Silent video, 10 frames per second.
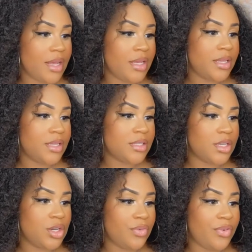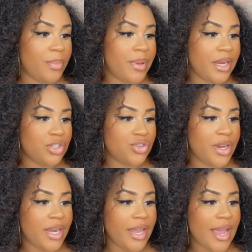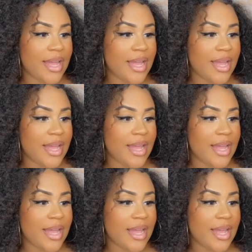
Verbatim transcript: is good for penetrating,